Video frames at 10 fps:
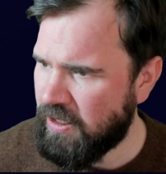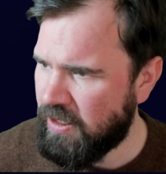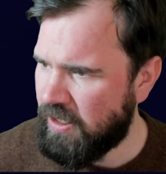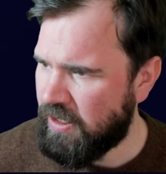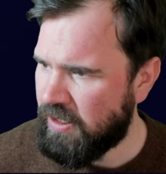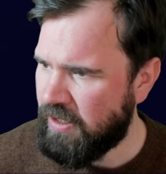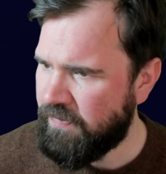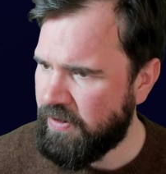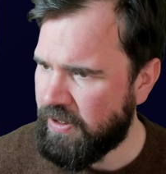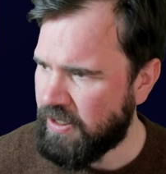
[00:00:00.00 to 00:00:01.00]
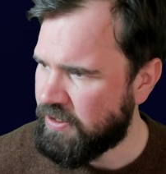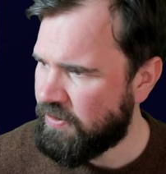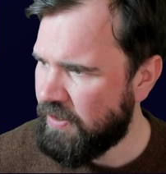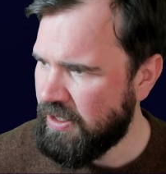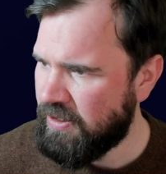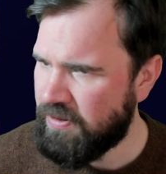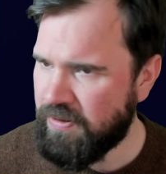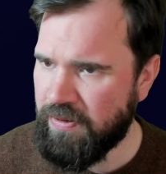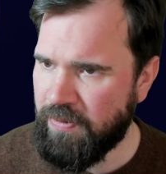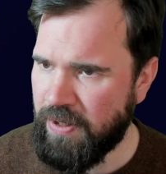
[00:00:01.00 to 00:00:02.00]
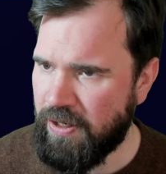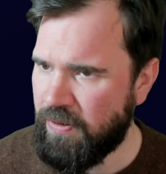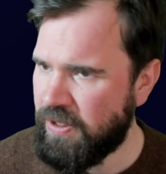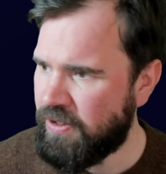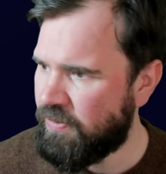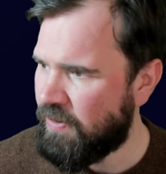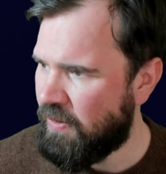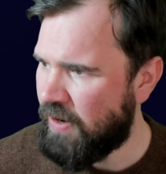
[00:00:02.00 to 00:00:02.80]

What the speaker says: and everything is great. We go into our